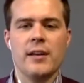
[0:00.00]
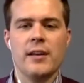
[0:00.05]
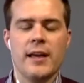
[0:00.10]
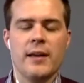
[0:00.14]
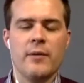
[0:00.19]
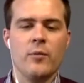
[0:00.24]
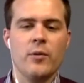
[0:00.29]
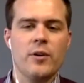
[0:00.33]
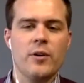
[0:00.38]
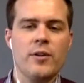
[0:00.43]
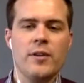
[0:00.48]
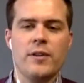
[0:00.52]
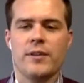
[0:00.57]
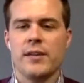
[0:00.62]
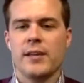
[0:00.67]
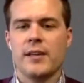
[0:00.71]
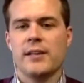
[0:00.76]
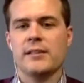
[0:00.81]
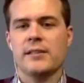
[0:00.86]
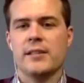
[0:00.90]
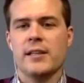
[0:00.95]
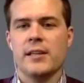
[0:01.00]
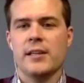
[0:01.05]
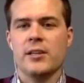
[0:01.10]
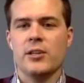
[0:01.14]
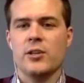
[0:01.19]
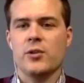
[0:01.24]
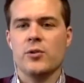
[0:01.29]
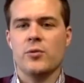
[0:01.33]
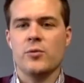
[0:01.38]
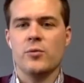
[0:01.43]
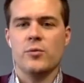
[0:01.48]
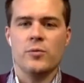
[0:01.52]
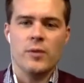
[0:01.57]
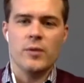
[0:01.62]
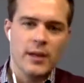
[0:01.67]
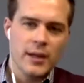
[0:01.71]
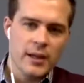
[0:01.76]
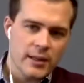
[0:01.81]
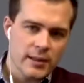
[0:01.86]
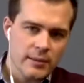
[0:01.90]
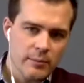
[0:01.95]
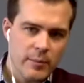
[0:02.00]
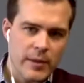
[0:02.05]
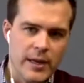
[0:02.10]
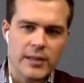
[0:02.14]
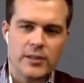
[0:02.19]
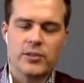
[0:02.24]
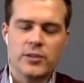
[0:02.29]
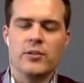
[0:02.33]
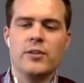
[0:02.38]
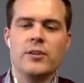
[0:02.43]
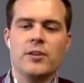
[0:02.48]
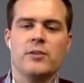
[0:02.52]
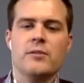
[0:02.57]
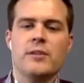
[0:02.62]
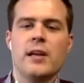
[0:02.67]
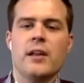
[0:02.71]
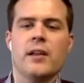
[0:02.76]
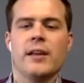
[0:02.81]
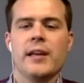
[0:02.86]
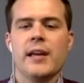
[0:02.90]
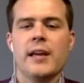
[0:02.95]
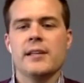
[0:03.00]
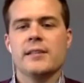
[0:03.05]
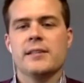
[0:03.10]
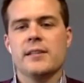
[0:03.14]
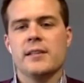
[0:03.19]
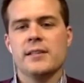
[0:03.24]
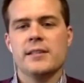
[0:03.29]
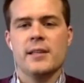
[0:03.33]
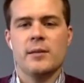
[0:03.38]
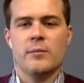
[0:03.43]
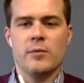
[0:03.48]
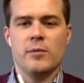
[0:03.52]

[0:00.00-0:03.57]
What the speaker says: and what are the things that you make sure that you delegate to the team?